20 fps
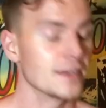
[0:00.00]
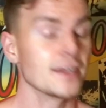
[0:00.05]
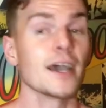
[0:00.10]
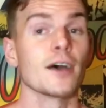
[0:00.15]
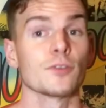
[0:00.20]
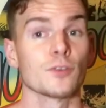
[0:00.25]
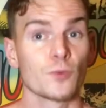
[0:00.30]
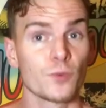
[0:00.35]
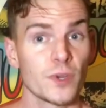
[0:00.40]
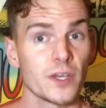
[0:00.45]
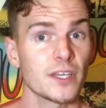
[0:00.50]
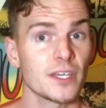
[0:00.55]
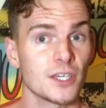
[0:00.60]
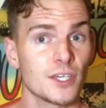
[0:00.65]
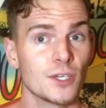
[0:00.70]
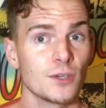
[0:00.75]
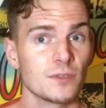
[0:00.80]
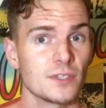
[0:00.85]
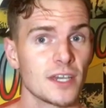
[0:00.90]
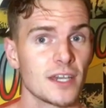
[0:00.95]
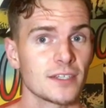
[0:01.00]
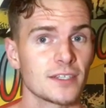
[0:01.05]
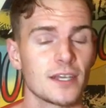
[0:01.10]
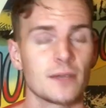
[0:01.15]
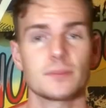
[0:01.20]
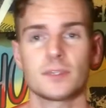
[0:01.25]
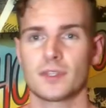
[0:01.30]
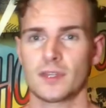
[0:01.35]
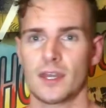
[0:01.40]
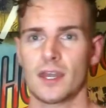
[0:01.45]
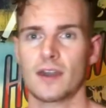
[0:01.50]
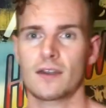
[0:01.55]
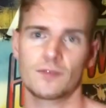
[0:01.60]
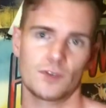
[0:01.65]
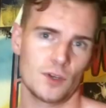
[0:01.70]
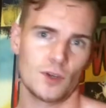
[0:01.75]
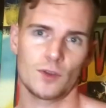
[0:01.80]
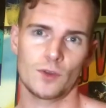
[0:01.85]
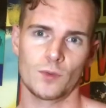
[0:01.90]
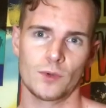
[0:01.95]
Now, the really cute tank tops that they have,
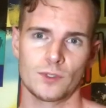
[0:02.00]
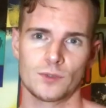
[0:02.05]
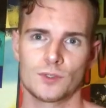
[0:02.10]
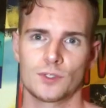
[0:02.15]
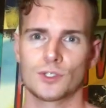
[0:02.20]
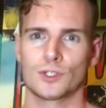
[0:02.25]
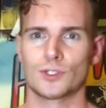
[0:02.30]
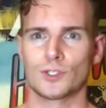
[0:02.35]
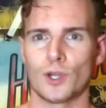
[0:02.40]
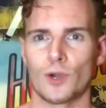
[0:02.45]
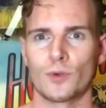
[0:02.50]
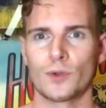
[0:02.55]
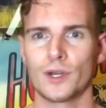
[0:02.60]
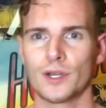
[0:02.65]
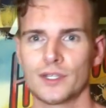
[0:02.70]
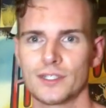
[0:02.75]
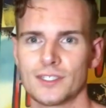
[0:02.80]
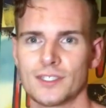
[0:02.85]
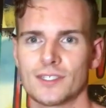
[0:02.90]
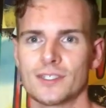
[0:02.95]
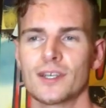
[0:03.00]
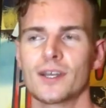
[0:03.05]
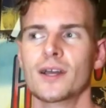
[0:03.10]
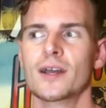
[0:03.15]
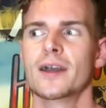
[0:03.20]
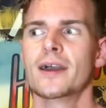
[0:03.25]
you know, the ones with the donuts,